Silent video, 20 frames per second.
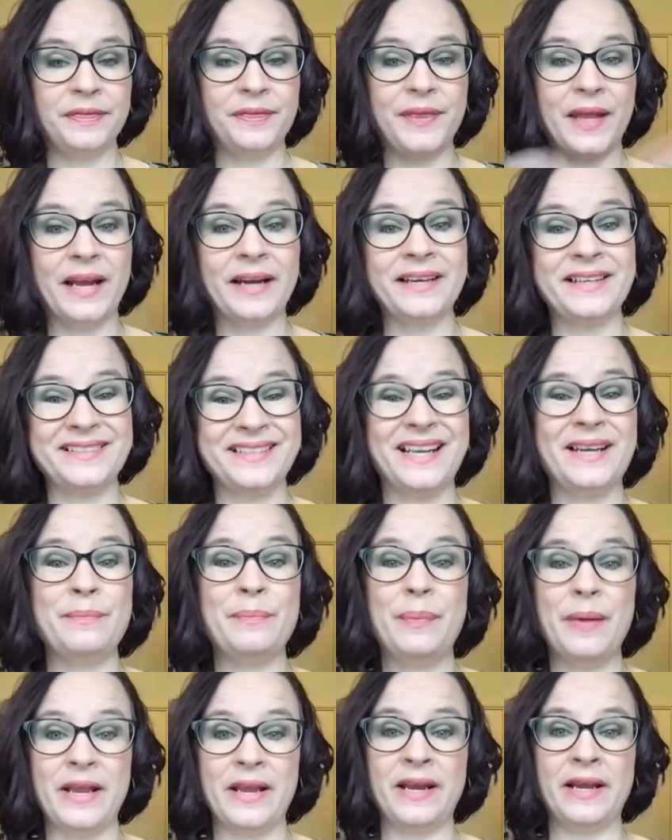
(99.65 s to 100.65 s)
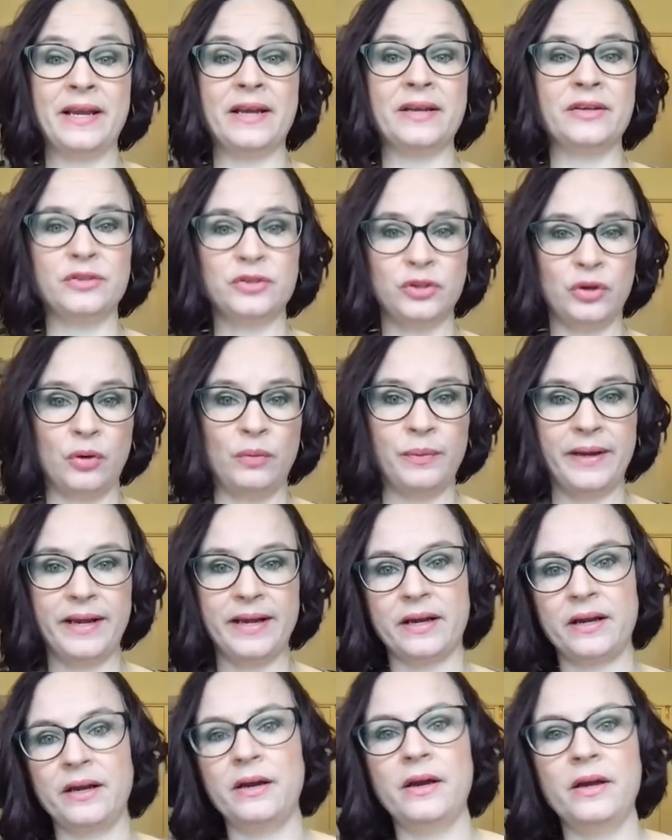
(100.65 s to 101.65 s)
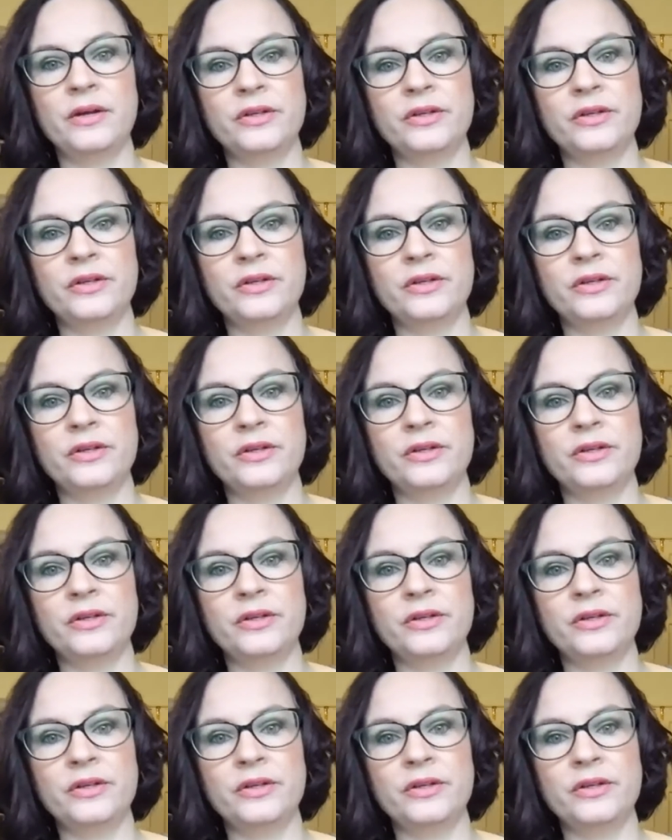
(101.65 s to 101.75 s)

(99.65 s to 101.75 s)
That is a big topic.